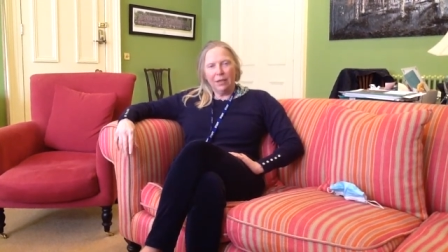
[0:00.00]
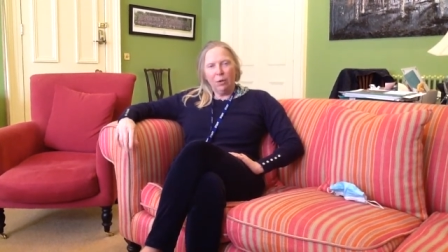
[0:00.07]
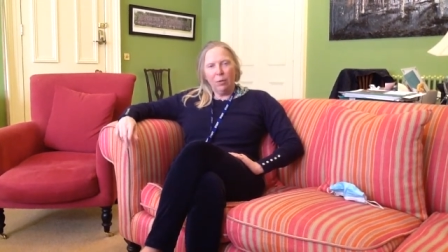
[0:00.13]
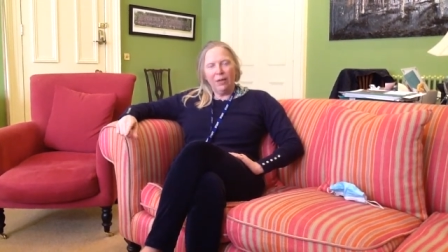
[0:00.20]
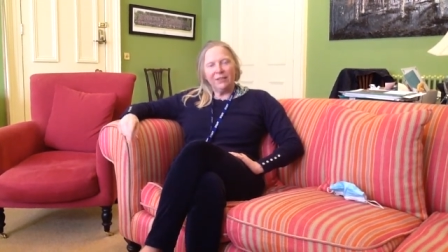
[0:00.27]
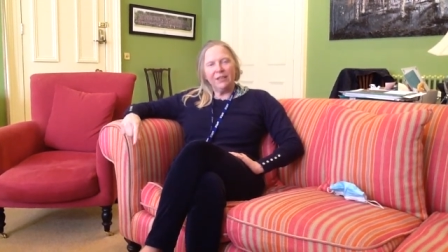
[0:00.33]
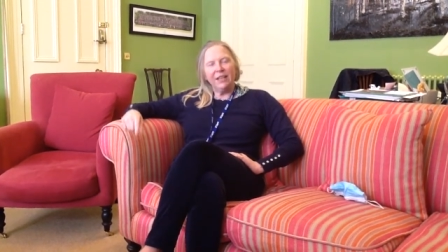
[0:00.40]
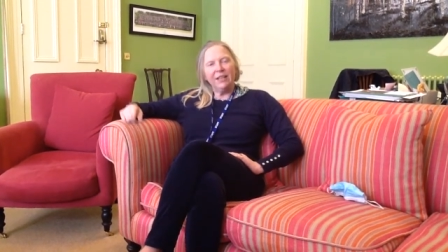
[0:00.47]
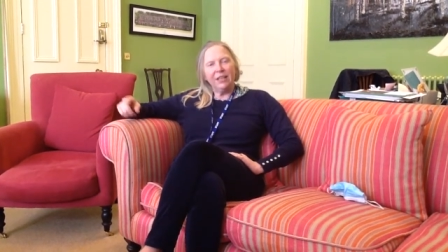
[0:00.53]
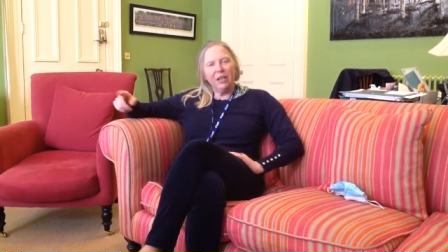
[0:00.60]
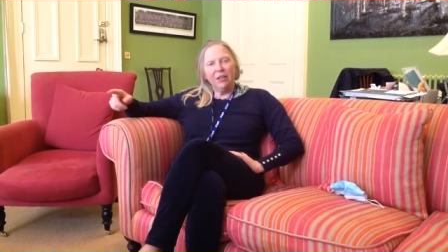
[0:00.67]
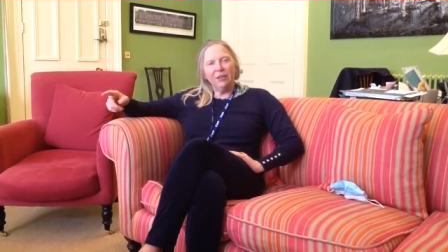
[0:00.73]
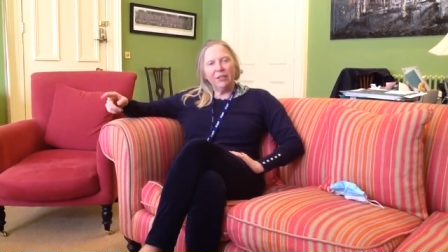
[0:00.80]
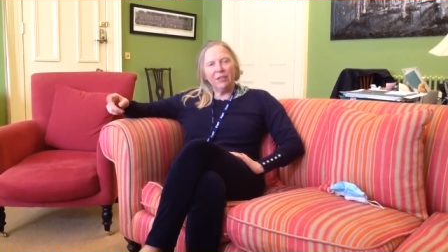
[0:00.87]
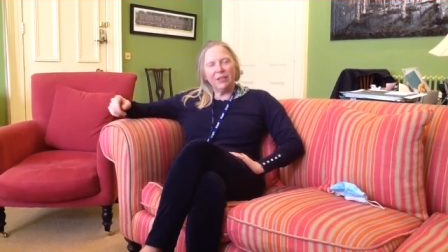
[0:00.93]
whereas I
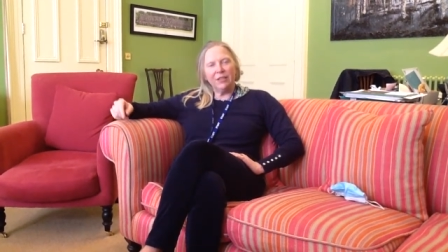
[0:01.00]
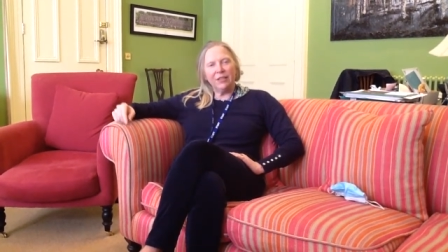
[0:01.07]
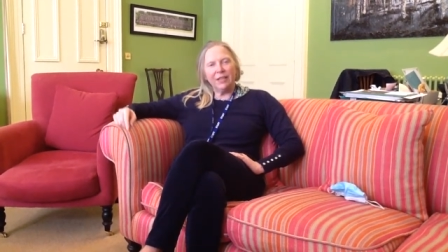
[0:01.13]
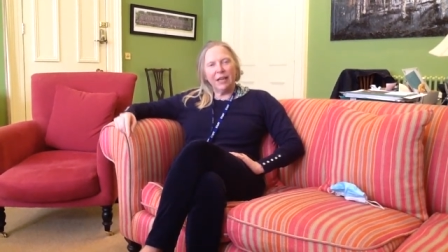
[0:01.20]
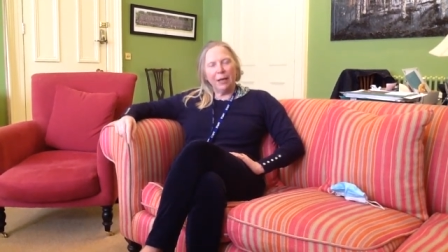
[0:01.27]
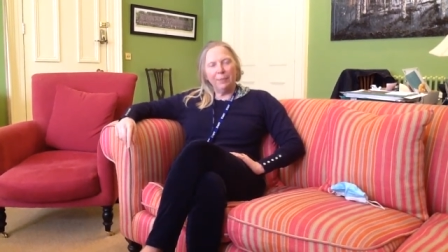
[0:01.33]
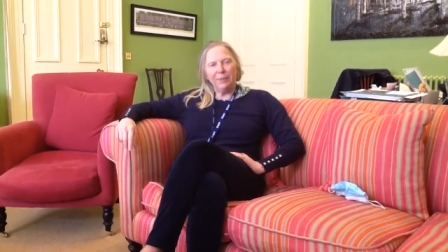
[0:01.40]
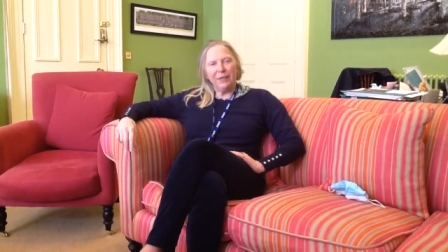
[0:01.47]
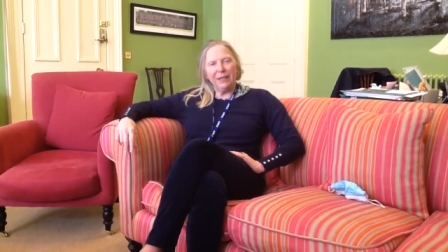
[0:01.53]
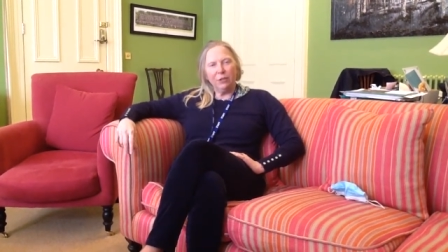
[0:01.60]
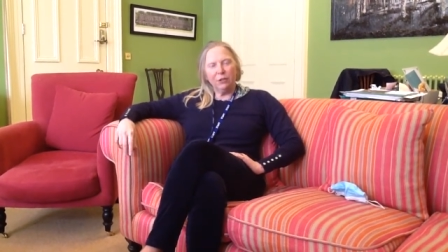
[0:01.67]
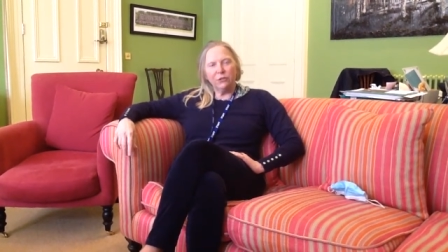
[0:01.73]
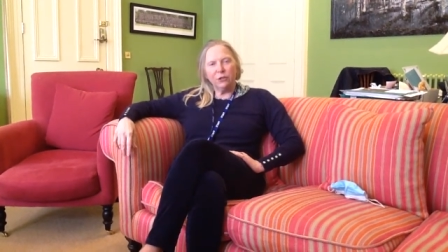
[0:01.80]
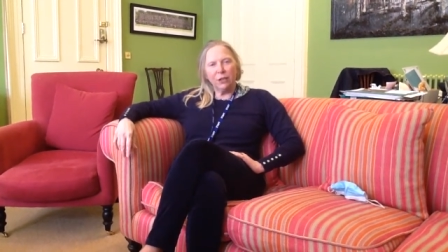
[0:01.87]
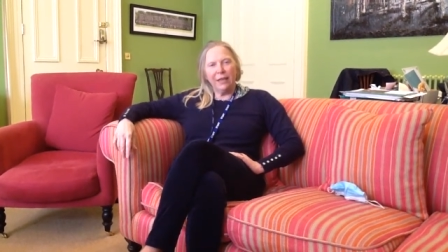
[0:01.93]
know that um, in
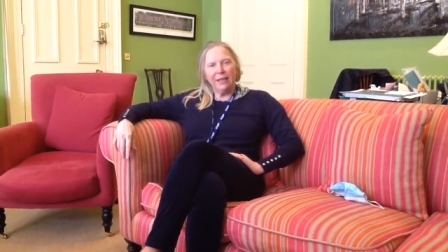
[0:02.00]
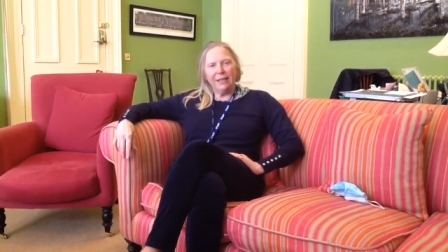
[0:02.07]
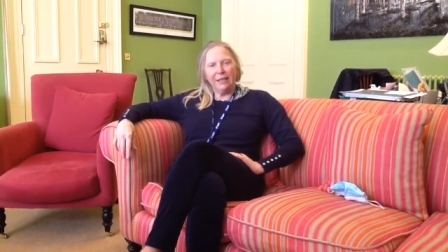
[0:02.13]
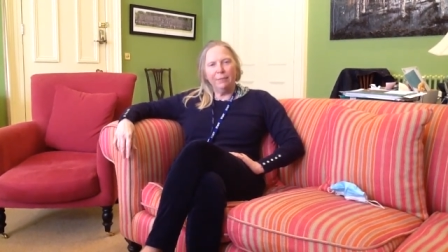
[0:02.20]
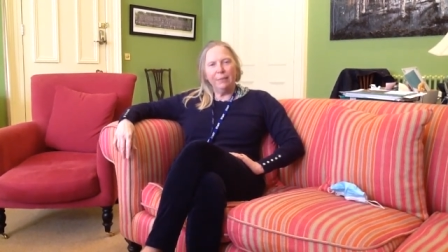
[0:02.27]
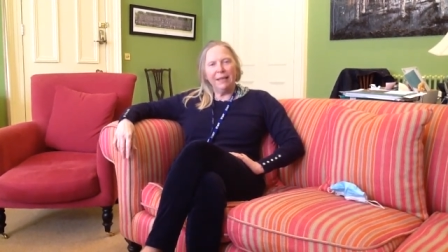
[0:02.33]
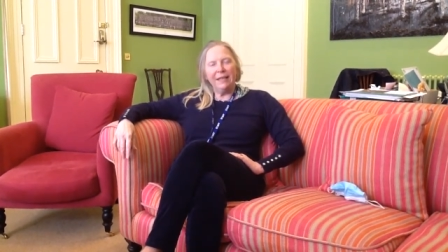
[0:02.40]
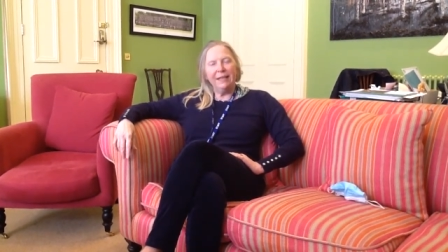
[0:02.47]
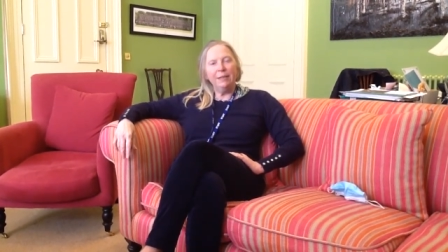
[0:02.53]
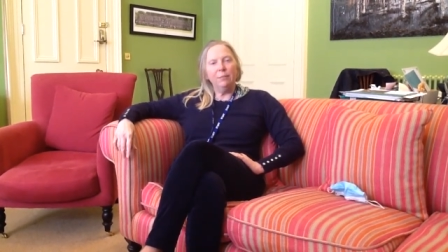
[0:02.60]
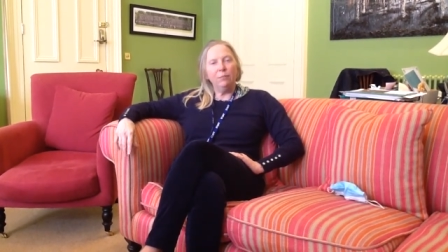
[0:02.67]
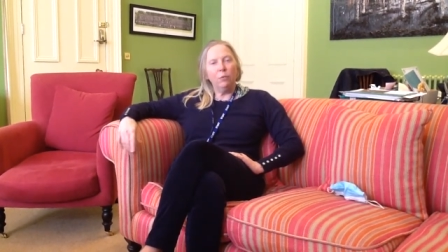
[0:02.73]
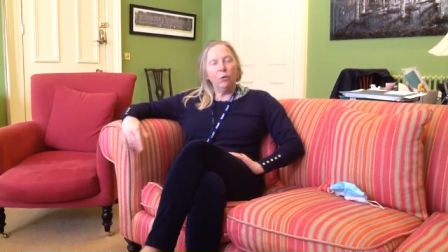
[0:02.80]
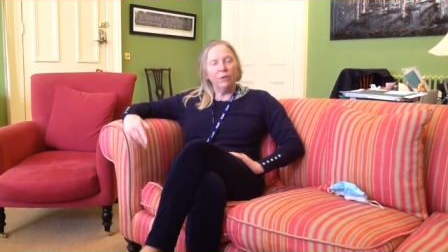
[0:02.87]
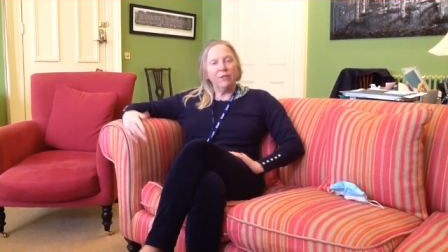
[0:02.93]
Australia many
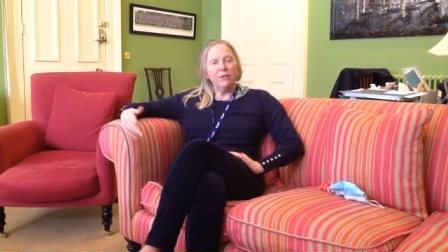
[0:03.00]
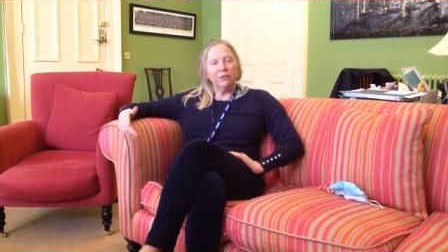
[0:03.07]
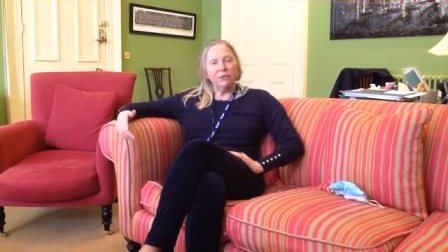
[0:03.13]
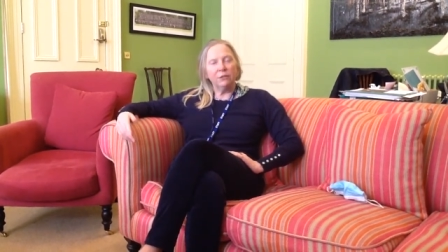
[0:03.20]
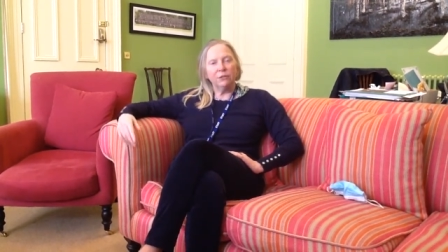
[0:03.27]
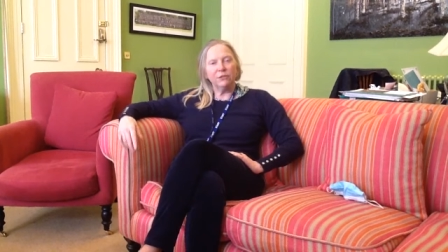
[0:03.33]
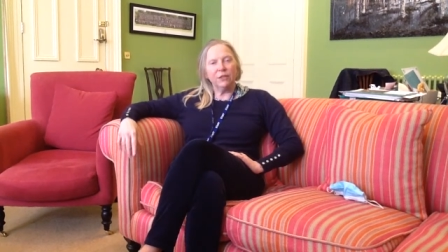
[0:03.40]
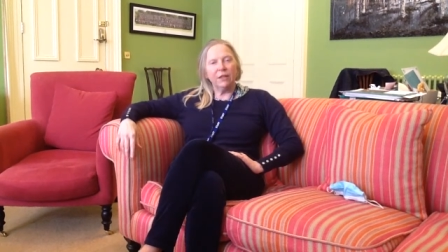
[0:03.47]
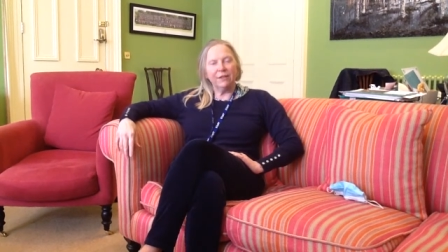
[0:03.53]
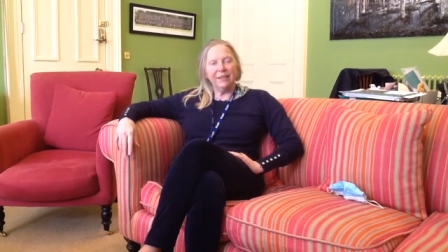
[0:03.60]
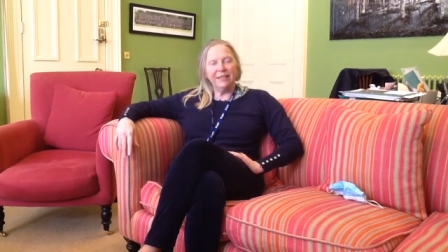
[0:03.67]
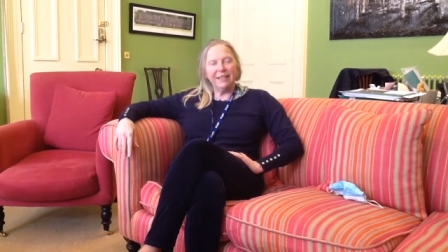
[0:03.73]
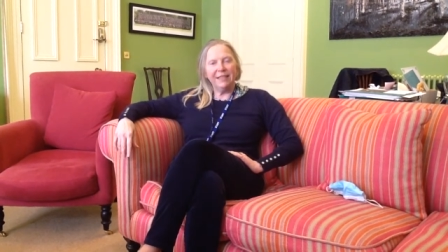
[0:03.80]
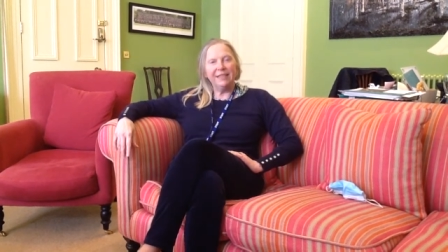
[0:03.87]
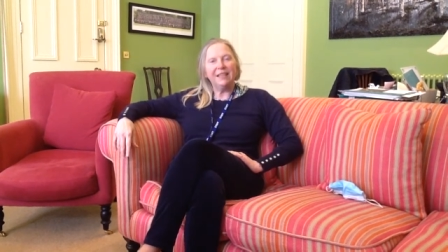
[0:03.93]
more of the schools are
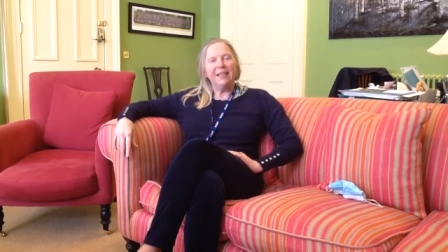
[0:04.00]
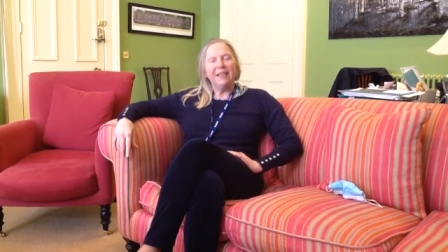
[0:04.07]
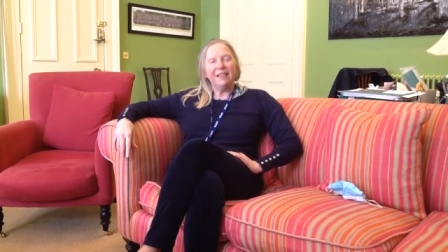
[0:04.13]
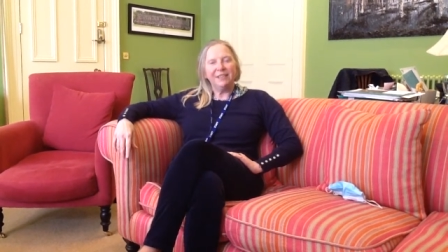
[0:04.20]
indeed